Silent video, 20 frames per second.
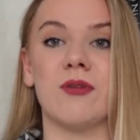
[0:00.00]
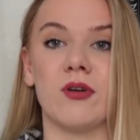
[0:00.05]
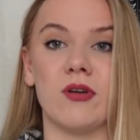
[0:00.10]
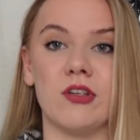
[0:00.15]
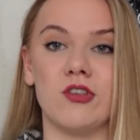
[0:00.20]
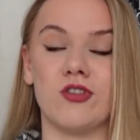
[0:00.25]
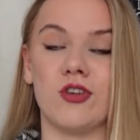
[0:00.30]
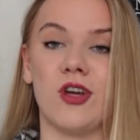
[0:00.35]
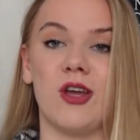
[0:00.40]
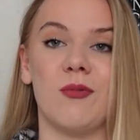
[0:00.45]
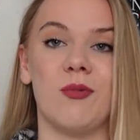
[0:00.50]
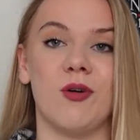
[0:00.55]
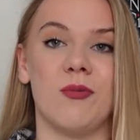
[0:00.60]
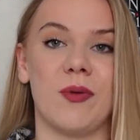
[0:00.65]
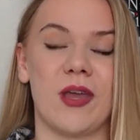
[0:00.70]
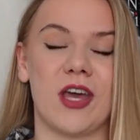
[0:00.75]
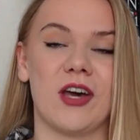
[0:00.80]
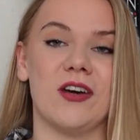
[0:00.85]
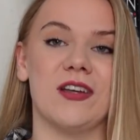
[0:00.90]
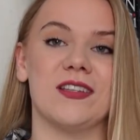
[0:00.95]
more enjoyable
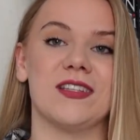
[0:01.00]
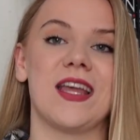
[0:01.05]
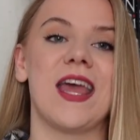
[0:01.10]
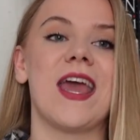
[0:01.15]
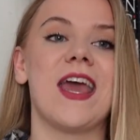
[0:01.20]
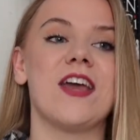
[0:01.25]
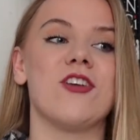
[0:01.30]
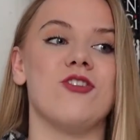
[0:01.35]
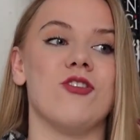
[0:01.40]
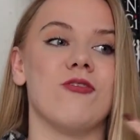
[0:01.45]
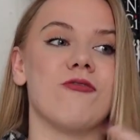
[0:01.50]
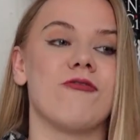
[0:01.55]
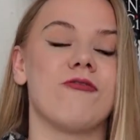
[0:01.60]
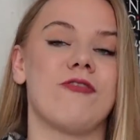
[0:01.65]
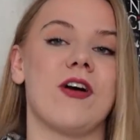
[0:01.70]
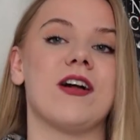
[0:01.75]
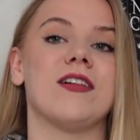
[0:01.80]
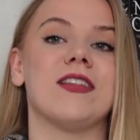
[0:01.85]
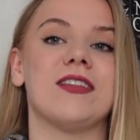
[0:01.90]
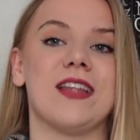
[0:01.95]
because you
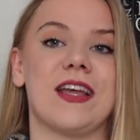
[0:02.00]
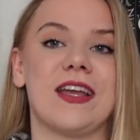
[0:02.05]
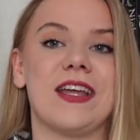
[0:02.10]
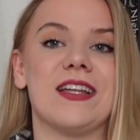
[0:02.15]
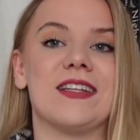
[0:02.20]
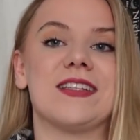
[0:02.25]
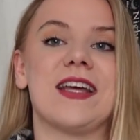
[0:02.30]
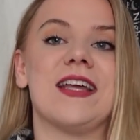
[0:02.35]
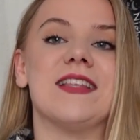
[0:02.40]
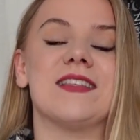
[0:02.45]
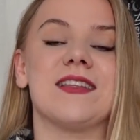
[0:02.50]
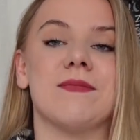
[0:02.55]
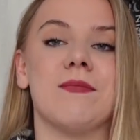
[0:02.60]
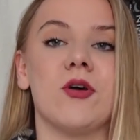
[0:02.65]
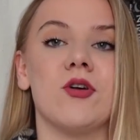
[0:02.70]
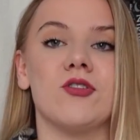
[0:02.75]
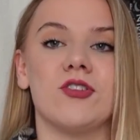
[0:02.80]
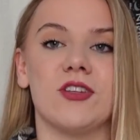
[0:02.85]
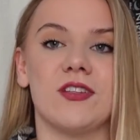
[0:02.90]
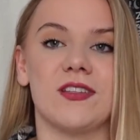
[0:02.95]
felt like intense
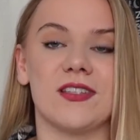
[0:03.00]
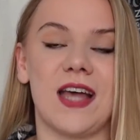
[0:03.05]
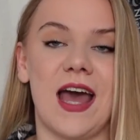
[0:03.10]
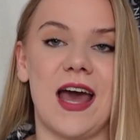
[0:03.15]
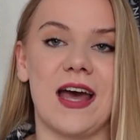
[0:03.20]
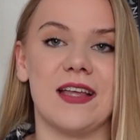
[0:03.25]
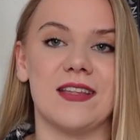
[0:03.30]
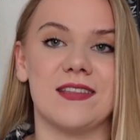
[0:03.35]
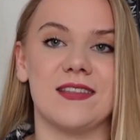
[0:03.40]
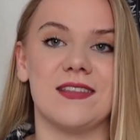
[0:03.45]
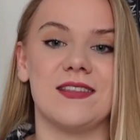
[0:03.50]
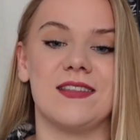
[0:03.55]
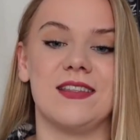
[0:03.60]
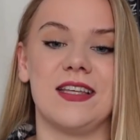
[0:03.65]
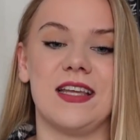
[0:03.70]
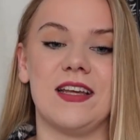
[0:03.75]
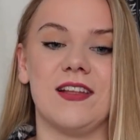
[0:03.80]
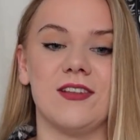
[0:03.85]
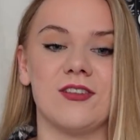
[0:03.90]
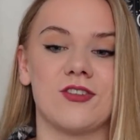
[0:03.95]
emotions as
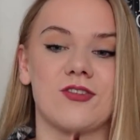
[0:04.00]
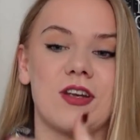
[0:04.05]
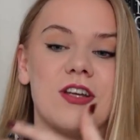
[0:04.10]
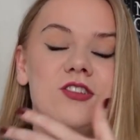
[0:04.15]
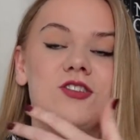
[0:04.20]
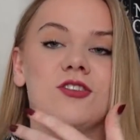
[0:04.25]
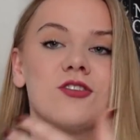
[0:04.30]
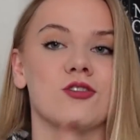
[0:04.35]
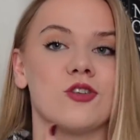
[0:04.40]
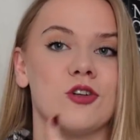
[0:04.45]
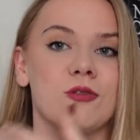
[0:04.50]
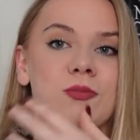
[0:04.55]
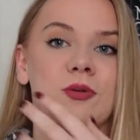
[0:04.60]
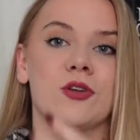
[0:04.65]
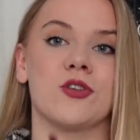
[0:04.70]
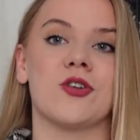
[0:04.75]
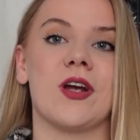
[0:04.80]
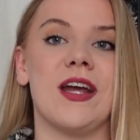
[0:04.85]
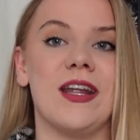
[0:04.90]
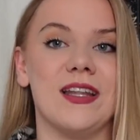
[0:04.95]
the illustrations sort of
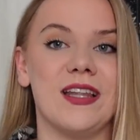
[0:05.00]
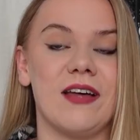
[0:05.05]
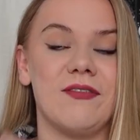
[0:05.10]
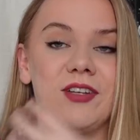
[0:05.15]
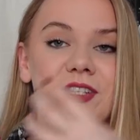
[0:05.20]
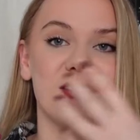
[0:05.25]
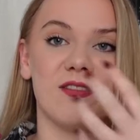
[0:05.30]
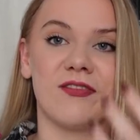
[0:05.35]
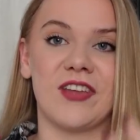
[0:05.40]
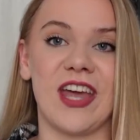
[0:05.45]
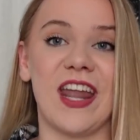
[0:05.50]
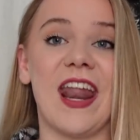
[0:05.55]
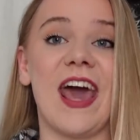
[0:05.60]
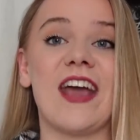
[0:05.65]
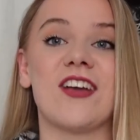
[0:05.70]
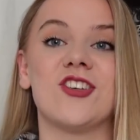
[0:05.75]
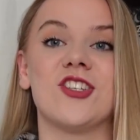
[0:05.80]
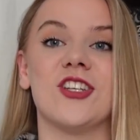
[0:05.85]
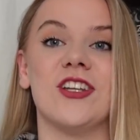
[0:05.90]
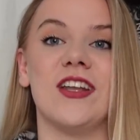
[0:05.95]
portrayed levels of
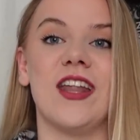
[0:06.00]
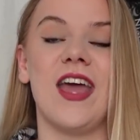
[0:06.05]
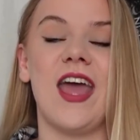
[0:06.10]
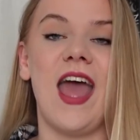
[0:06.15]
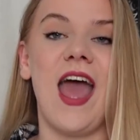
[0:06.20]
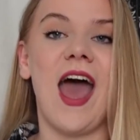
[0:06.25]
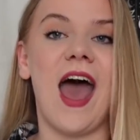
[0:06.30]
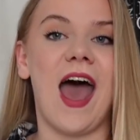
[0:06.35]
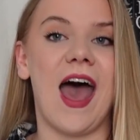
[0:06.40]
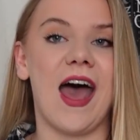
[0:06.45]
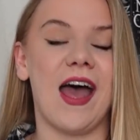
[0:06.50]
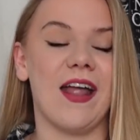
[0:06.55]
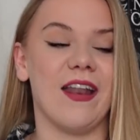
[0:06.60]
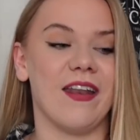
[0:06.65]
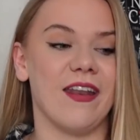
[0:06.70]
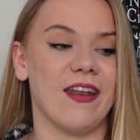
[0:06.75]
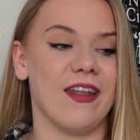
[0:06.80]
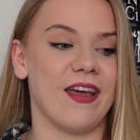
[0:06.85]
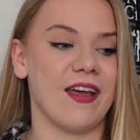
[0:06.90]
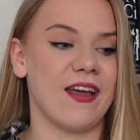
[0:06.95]
connection
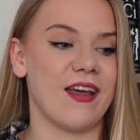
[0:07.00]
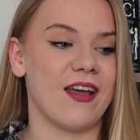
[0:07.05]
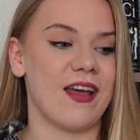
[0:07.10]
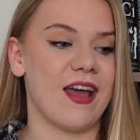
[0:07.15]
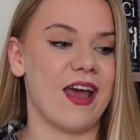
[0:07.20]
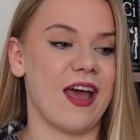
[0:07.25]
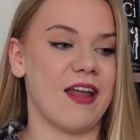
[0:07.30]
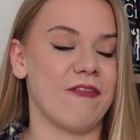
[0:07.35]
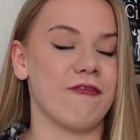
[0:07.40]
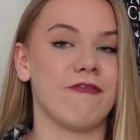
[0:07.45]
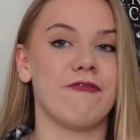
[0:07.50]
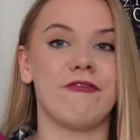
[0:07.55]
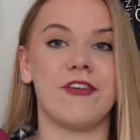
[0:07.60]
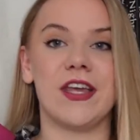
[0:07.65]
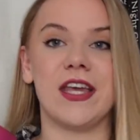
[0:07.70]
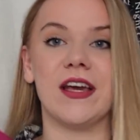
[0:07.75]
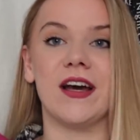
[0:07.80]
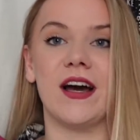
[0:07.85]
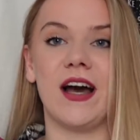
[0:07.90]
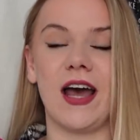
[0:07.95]
and
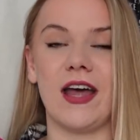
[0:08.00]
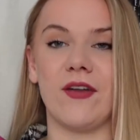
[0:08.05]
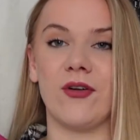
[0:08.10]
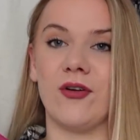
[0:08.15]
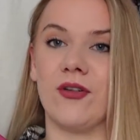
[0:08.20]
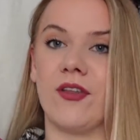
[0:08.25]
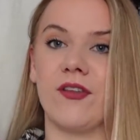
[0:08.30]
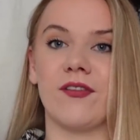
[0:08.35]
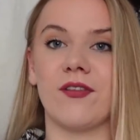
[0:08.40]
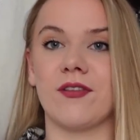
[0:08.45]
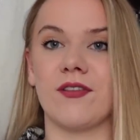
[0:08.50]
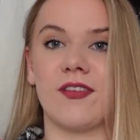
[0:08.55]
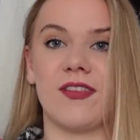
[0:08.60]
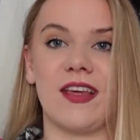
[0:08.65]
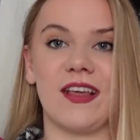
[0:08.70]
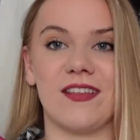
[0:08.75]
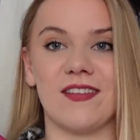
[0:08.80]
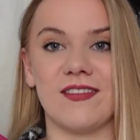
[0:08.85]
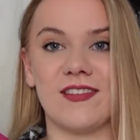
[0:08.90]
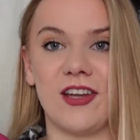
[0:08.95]
fear and all those sorts of
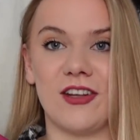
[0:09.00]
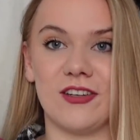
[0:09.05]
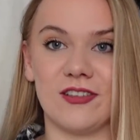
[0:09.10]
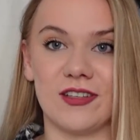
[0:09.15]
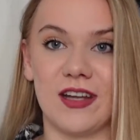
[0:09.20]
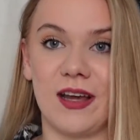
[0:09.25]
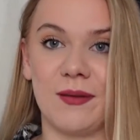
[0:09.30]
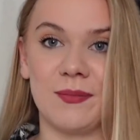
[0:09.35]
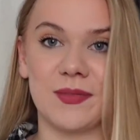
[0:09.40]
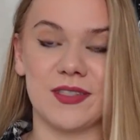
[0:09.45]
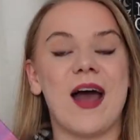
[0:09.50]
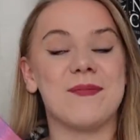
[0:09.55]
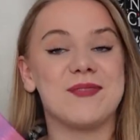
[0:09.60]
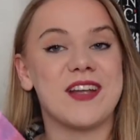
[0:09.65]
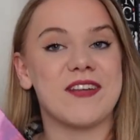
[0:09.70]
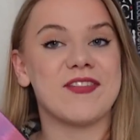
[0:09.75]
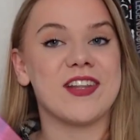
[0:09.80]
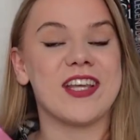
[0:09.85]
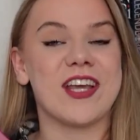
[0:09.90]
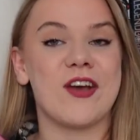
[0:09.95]
things at certain times. I'm
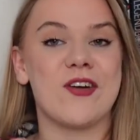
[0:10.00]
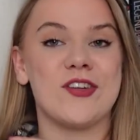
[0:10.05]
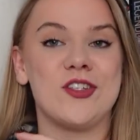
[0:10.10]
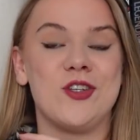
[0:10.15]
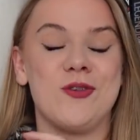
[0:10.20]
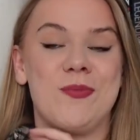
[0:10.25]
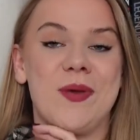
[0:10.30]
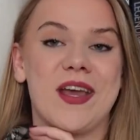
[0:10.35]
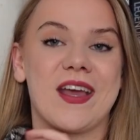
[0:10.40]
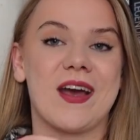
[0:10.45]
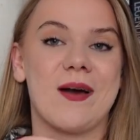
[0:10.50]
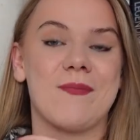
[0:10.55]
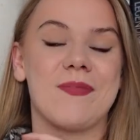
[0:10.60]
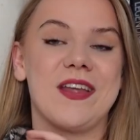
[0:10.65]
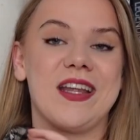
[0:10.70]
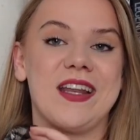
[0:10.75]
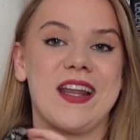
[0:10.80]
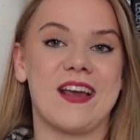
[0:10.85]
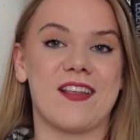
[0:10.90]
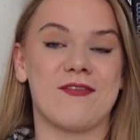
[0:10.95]
definitely going to pick up
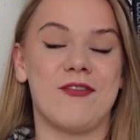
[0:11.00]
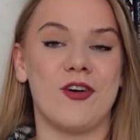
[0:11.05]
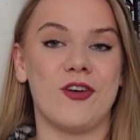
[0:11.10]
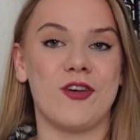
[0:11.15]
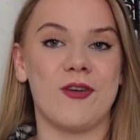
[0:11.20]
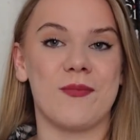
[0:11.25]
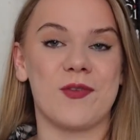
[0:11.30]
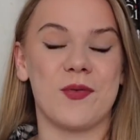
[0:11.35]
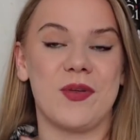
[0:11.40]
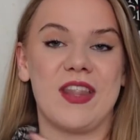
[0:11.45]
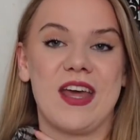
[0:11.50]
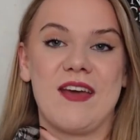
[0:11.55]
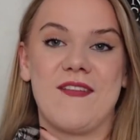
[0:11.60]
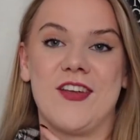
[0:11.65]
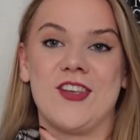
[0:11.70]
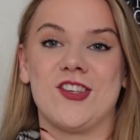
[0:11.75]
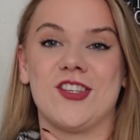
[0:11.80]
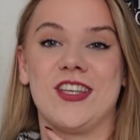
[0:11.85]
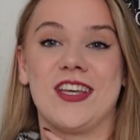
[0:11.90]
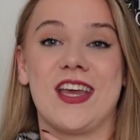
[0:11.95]
the next volumes when they
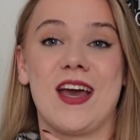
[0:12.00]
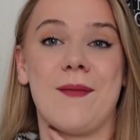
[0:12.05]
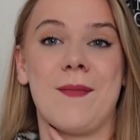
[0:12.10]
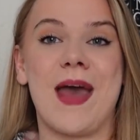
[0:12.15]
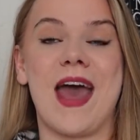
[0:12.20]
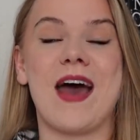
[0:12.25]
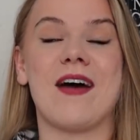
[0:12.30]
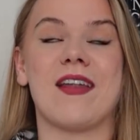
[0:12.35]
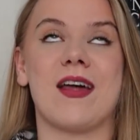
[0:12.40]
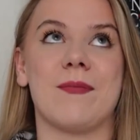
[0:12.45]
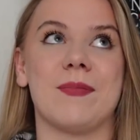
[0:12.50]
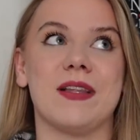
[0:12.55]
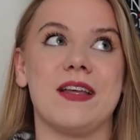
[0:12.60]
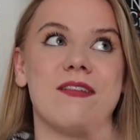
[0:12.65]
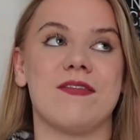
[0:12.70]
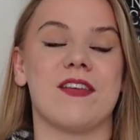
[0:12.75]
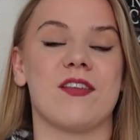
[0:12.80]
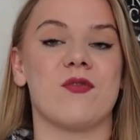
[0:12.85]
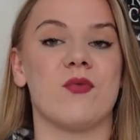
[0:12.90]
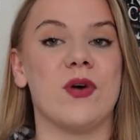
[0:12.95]
eventually come out. I
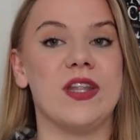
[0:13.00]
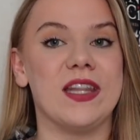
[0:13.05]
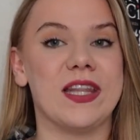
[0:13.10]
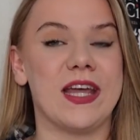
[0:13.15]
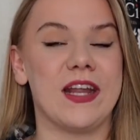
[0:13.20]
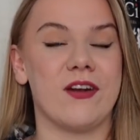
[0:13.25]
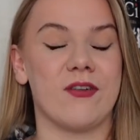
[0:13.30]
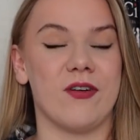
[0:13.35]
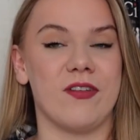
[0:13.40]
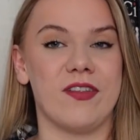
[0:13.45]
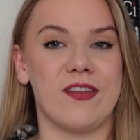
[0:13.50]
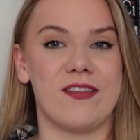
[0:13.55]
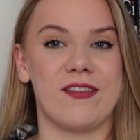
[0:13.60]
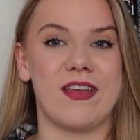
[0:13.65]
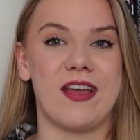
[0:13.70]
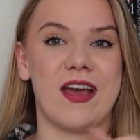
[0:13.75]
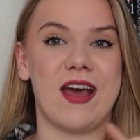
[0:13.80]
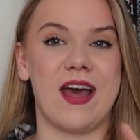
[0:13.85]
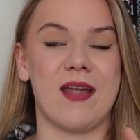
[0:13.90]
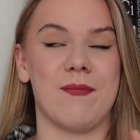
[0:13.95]
believe there's one later on this
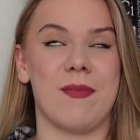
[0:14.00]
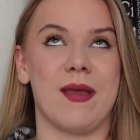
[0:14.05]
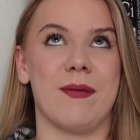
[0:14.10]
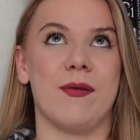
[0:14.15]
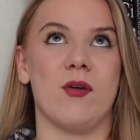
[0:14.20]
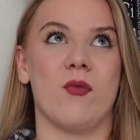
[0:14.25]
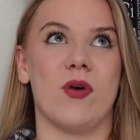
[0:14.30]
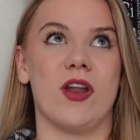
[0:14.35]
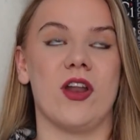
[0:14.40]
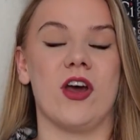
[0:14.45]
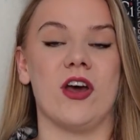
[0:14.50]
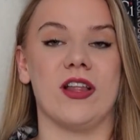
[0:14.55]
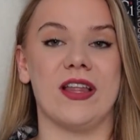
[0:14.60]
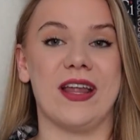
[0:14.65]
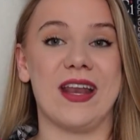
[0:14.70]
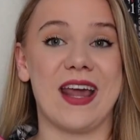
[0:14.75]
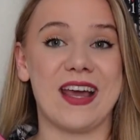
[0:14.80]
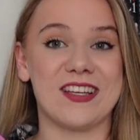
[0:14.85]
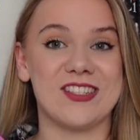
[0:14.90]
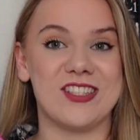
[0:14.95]
year and maybe one
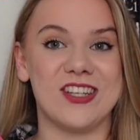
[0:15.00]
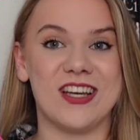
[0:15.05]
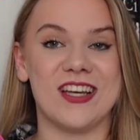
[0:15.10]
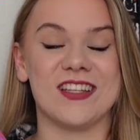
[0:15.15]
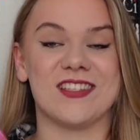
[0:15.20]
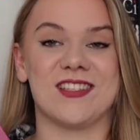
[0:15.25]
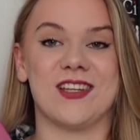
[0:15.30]
early next year.